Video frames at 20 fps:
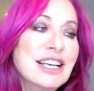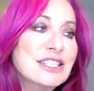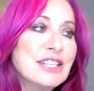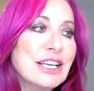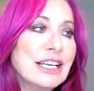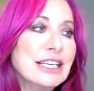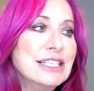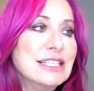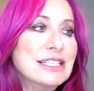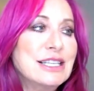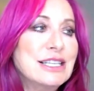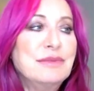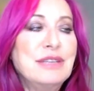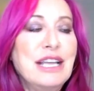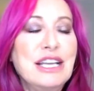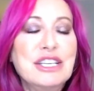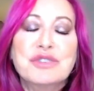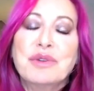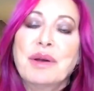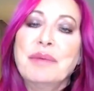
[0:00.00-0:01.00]
So I can just
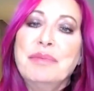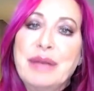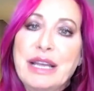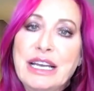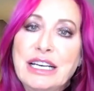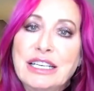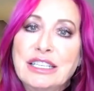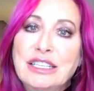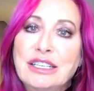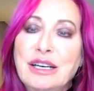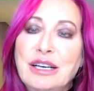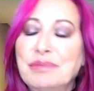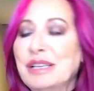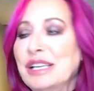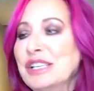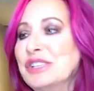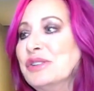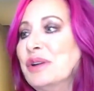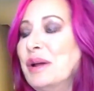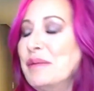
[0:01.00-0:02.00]
update you on Bill,
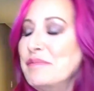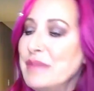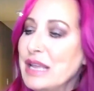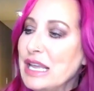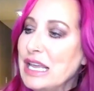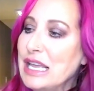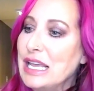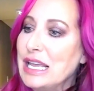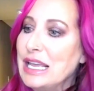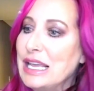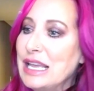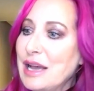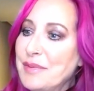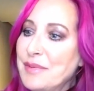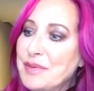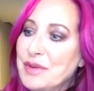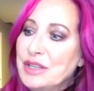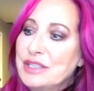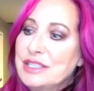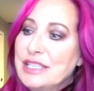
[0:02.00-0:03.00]
update you on me,
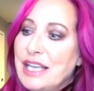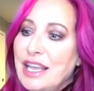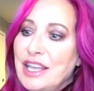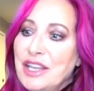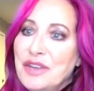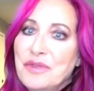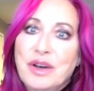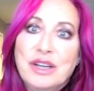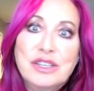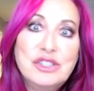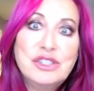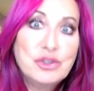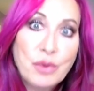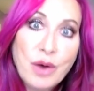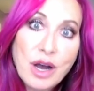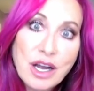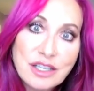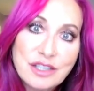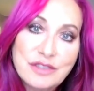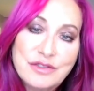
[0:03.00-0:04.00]
update you on
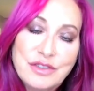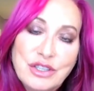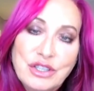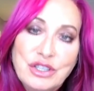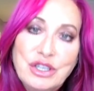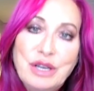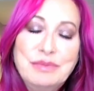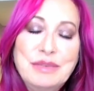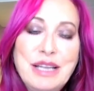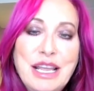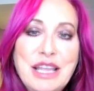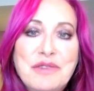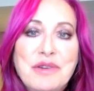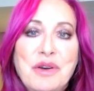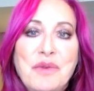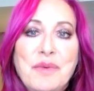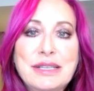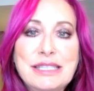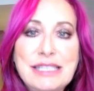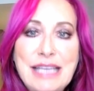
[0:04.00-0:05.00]
Dwanderful, update you
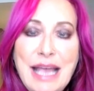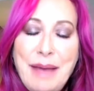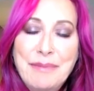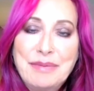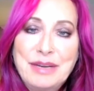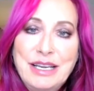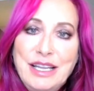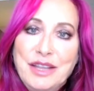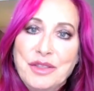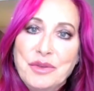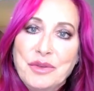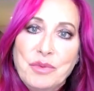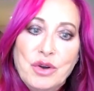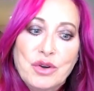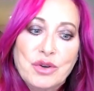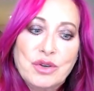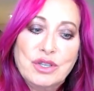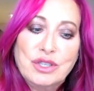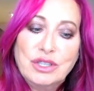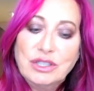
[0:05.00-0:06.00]
on what's happening in the
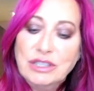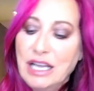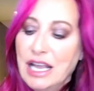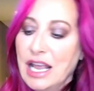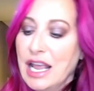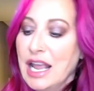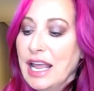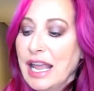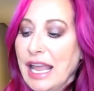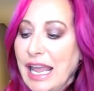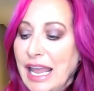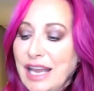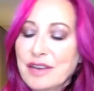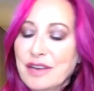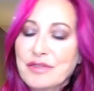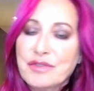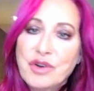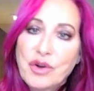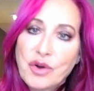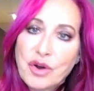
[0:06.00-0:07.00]
world.
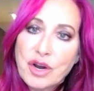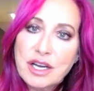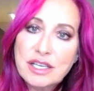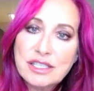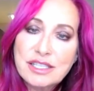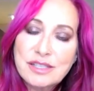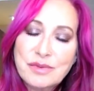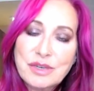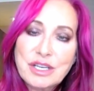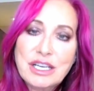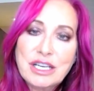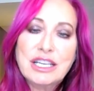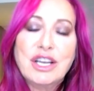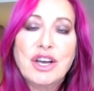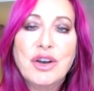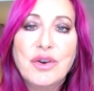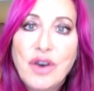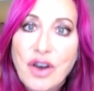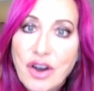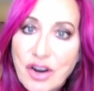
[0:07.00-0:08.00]
And of course, we're going to
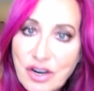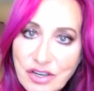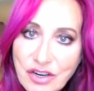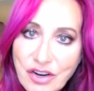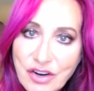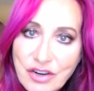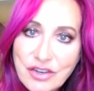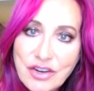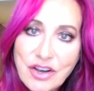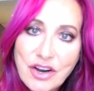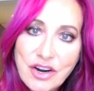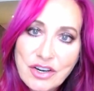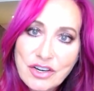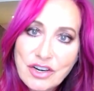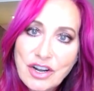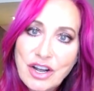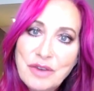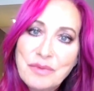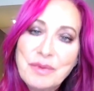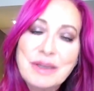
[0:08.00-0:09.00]
go hard
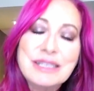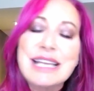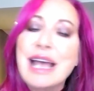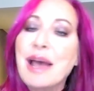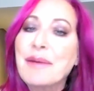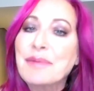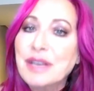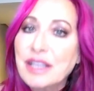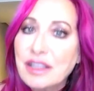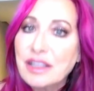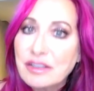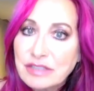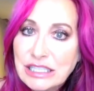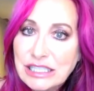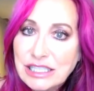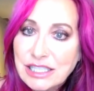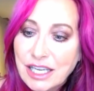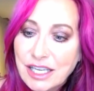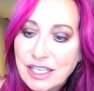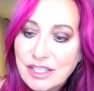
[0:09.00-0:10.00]
on what's happening in the real
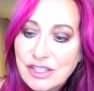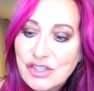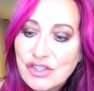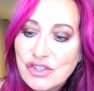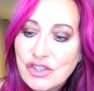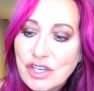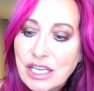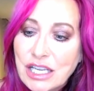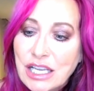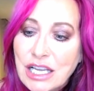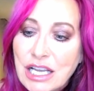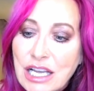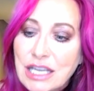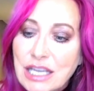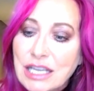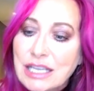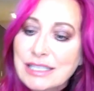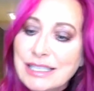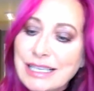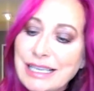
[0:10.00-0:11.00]
estate industry,
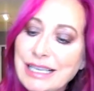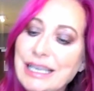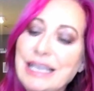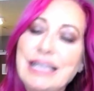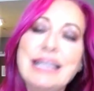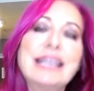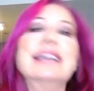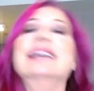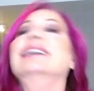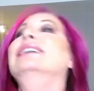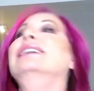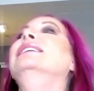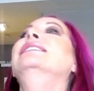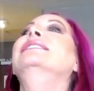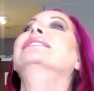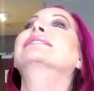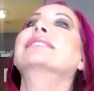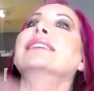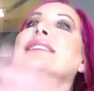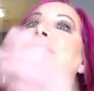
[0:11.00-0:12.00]
because it
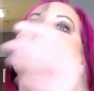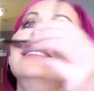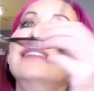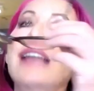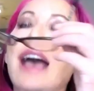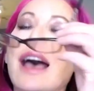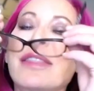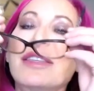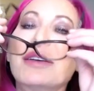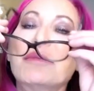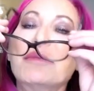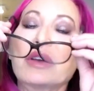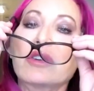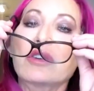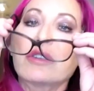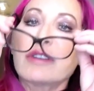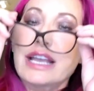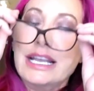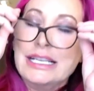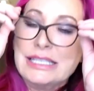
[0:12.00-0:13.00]
is nothing but
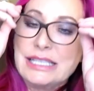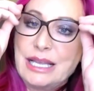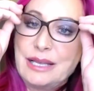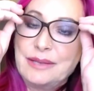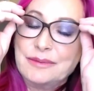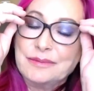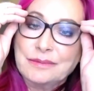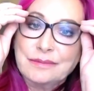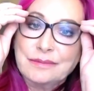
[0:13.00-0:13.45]
crazy.